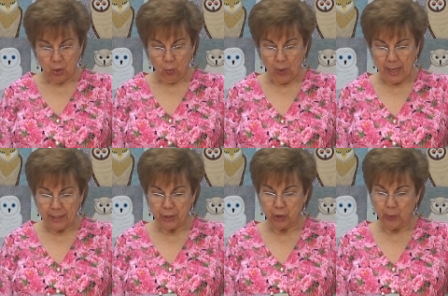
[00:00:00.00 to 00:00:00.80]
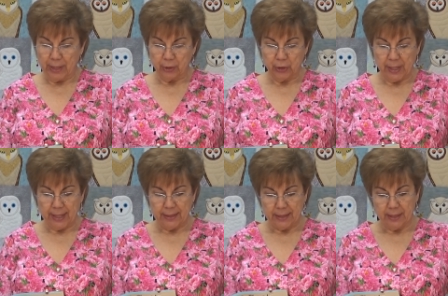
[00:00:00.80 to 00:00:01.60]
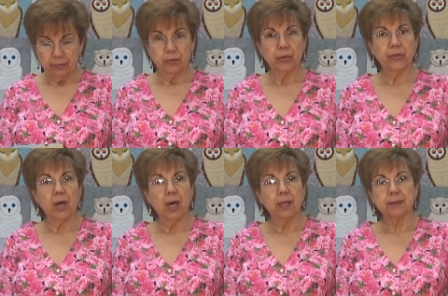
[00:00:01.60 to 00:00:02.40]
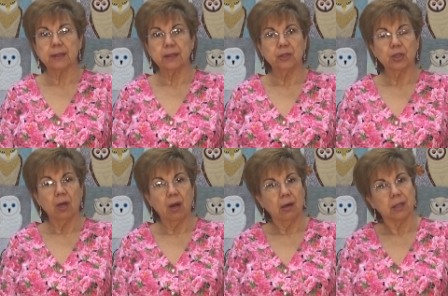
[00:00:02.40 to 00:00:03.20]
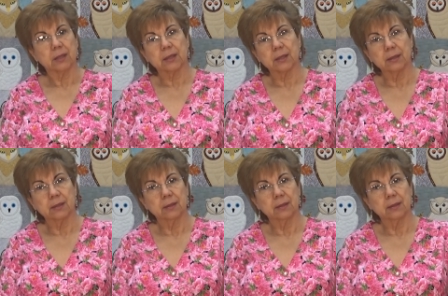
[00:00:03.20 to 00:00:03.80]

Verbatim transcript: Why do you entertain evil thoughts in your heart?